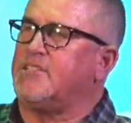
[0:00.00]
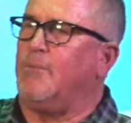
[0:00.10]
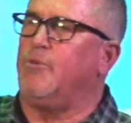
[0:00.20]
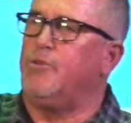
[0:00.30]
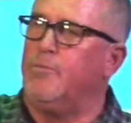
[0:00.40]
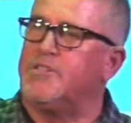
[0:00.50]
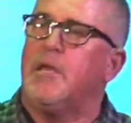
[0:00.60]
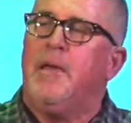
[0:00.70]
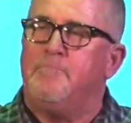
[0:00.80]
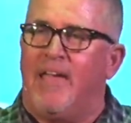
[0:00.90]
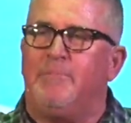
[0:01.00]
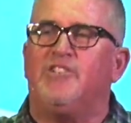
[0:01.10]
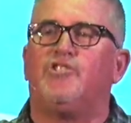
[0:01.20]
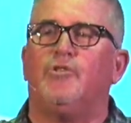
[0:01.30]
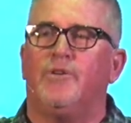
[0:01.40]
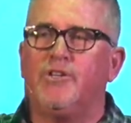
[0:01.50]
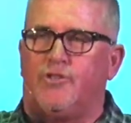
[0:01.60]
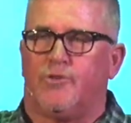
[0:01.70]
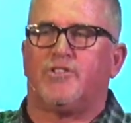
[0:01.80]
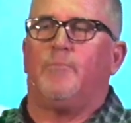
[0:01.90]
someone who was maybe Jewish
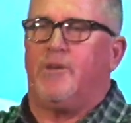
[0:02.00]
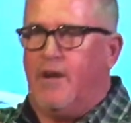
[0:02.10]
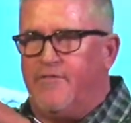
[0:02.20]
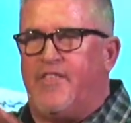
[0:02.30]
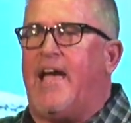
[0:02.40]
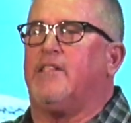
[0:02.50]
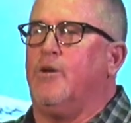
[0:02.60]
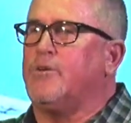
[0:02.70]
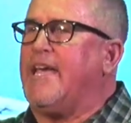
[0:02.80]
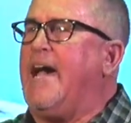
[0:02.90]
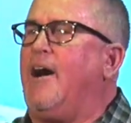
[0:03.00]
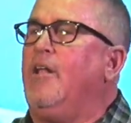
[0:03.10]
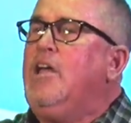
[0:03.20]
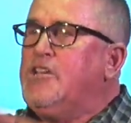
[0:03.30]
or someone of that locale,